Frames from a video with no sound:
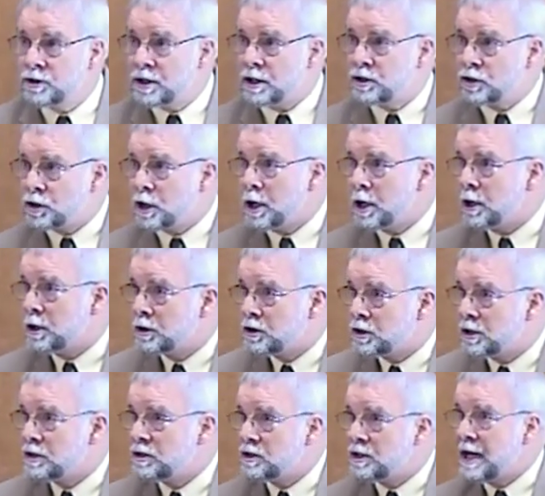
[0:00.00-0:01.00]
the church
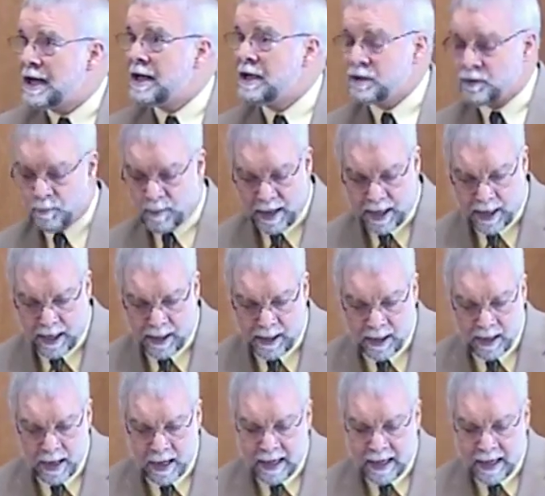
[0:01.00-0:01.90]
in today's reading,